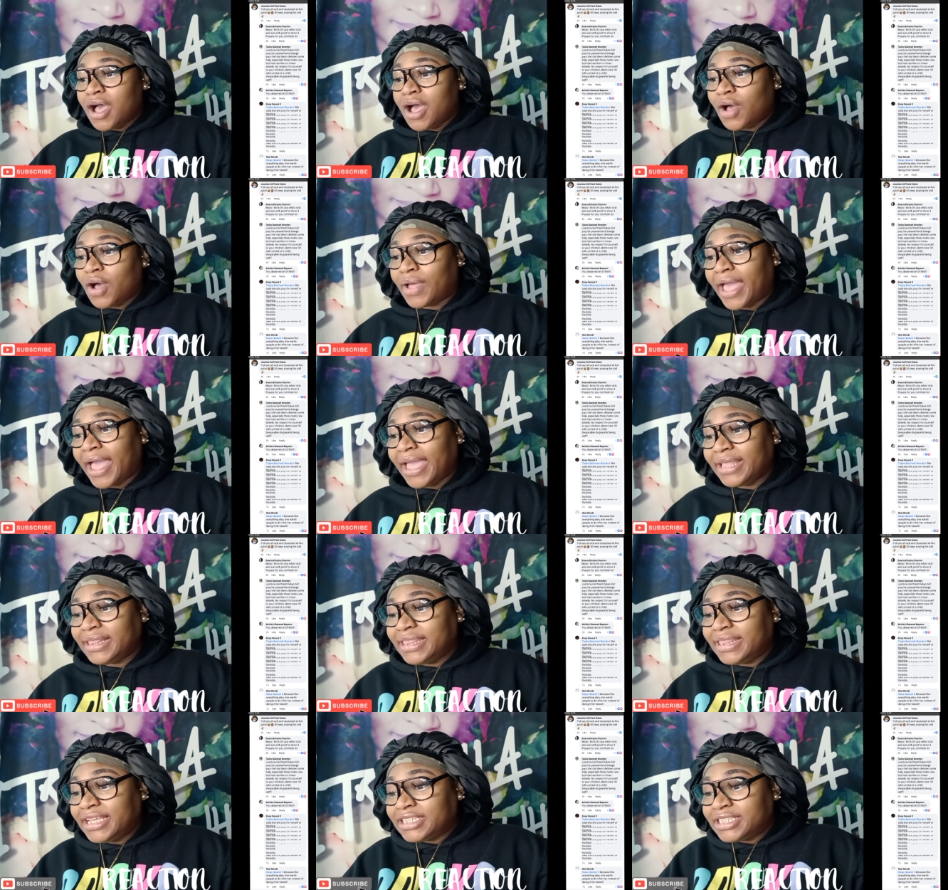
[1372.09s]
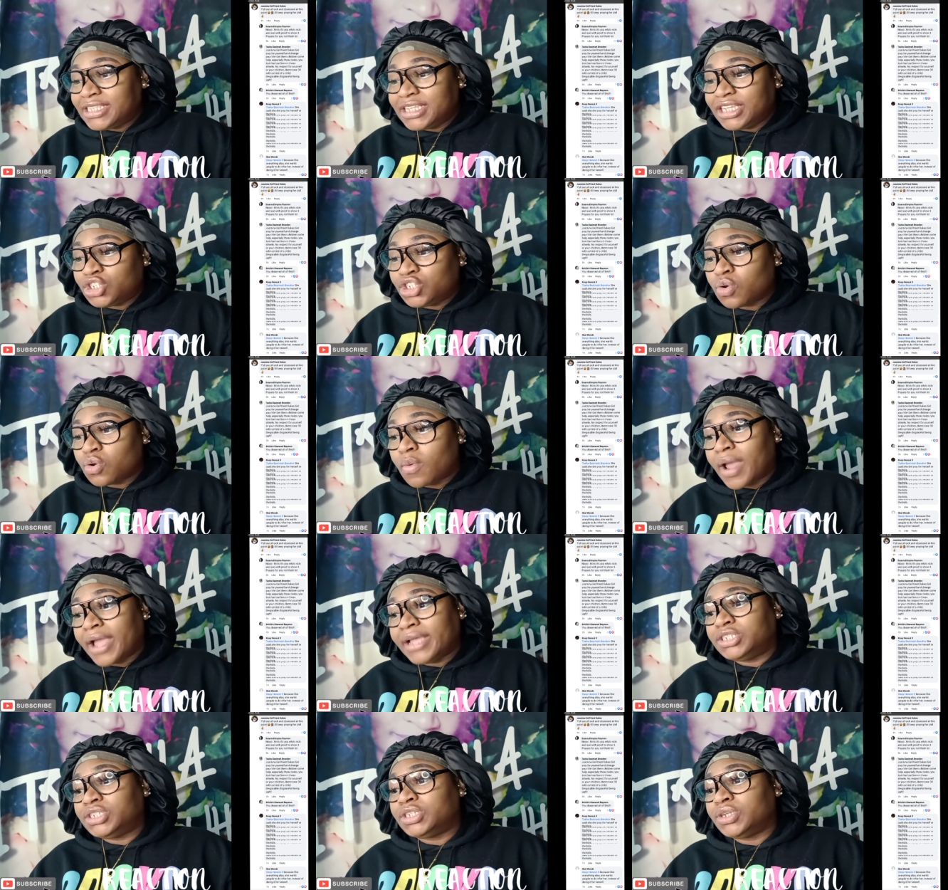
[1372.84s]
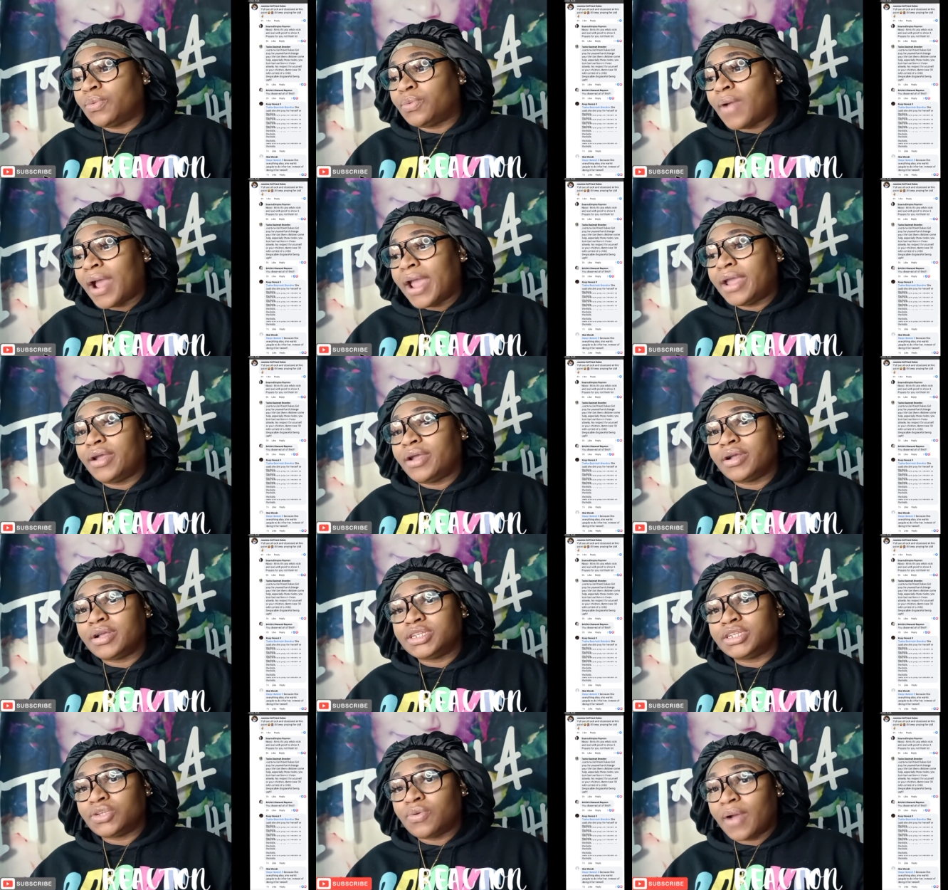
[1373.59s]
Okay, this situation right
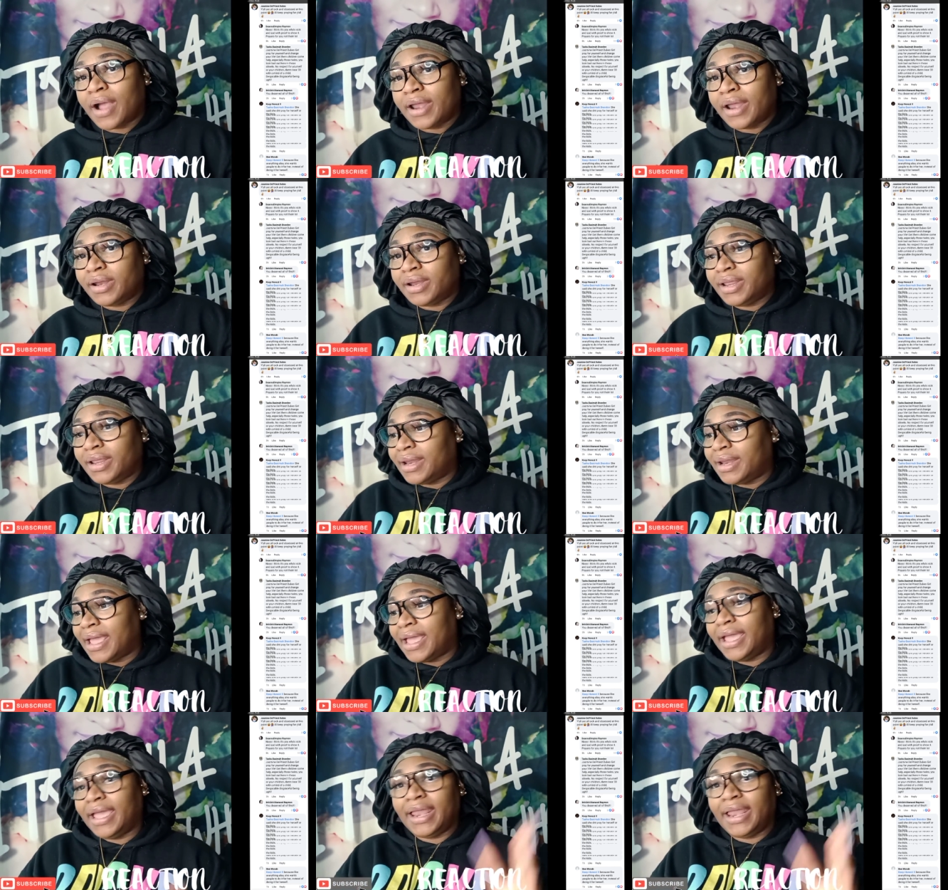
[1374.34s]
here is greater than that,